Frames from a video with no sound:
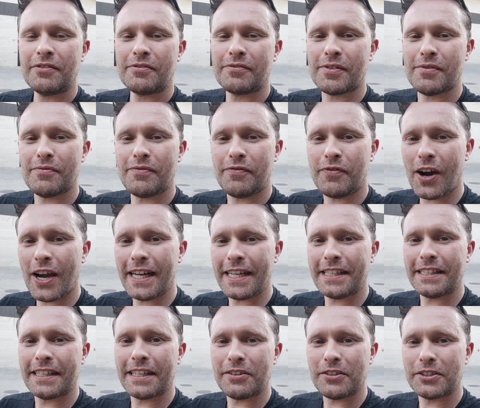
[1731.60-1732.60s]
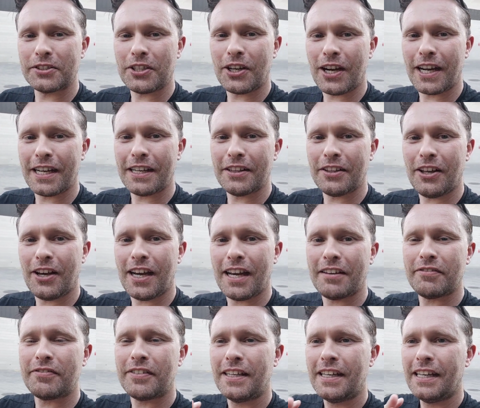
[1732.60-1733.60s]
from fighting their entire
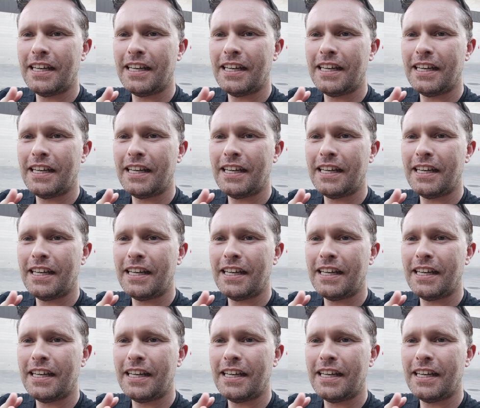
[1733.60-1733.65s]
life,